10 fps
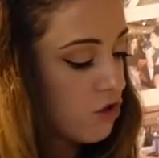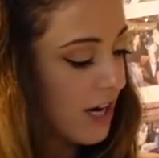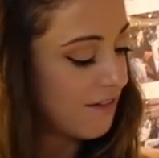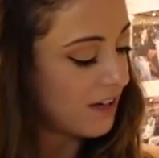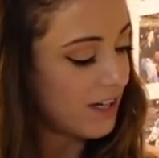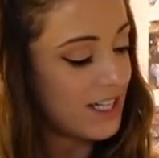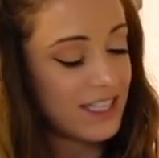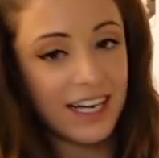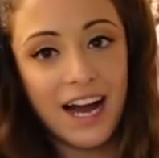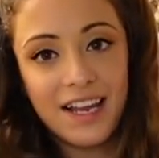Stradivarius,
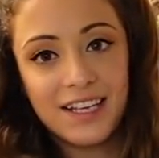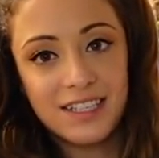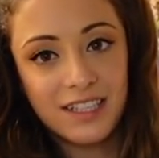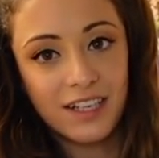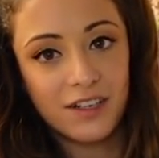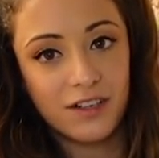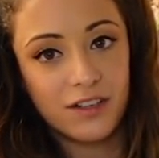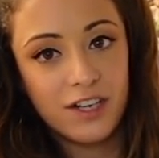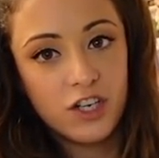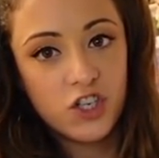I got this
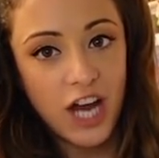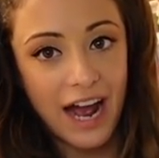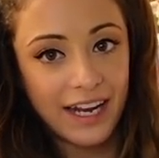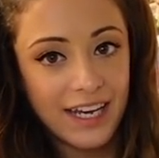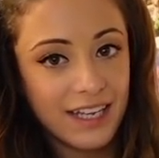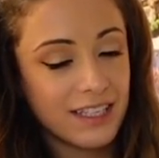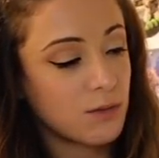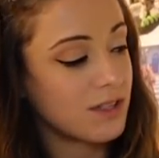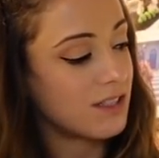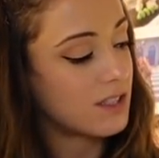little shacket. This
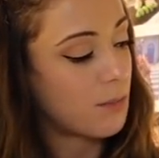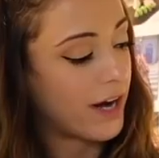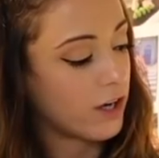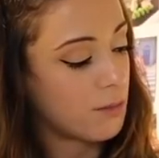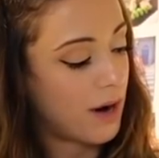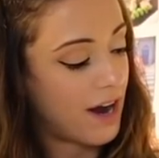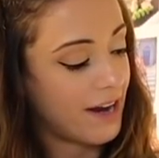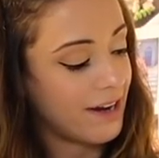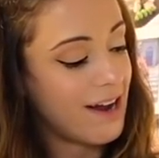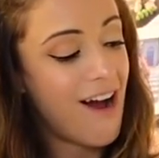was inspired
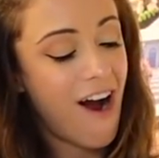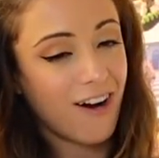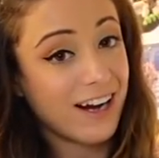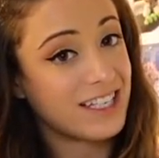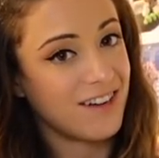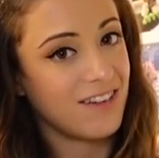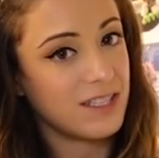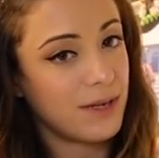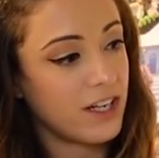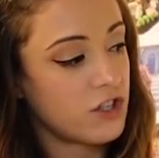by our
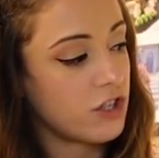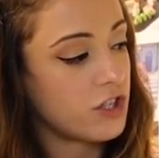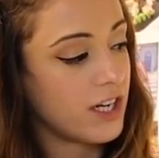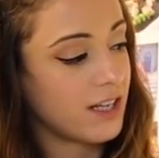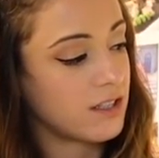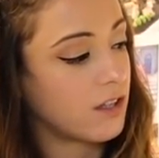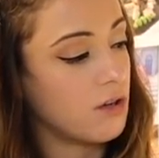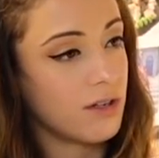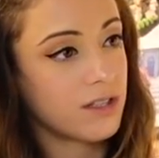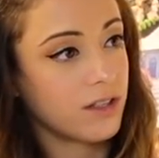activities manager. She has the
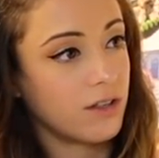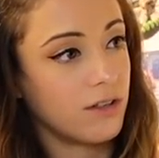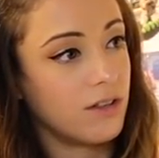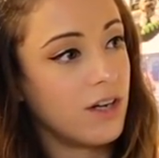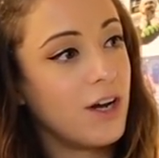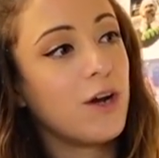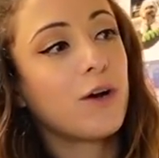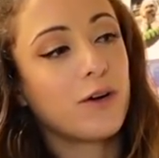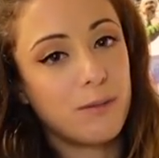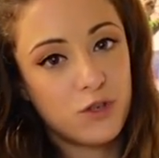cutest little
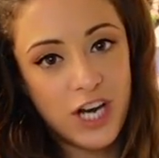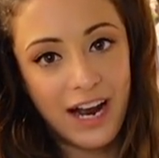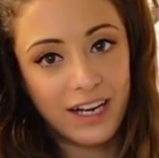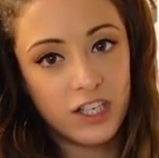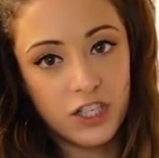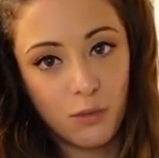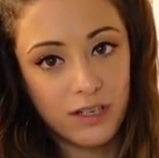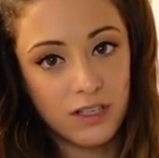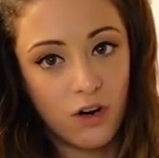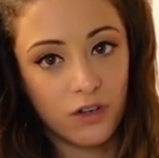cream jacket. She
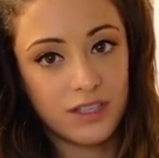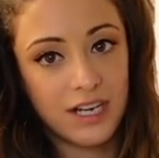wears it all the